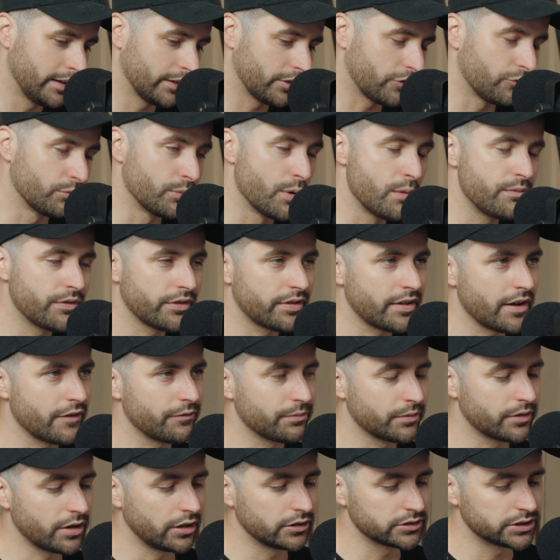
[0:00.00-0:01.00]
to remove yourself
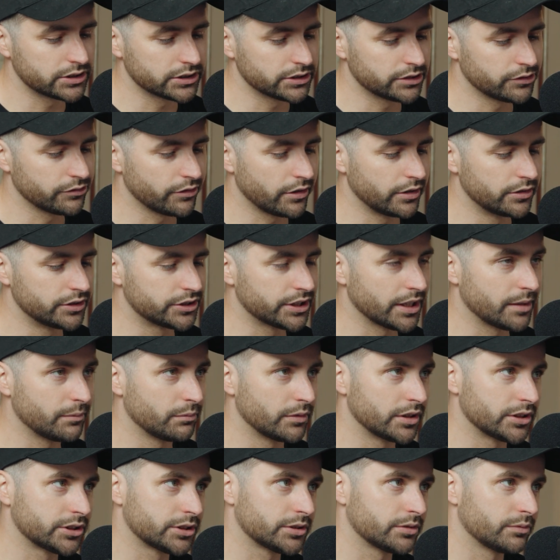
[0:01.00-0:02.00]
from coaching your own
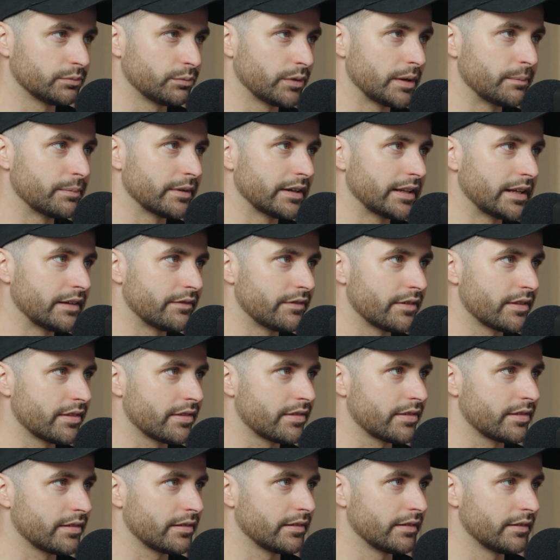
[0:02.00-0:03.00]
gym, which we believe
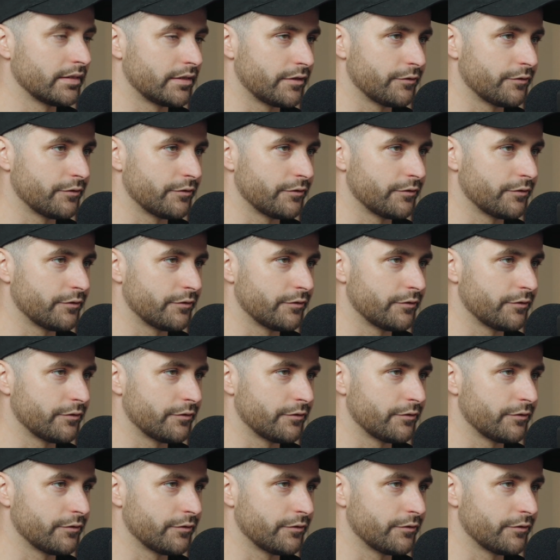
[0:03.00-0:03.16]
is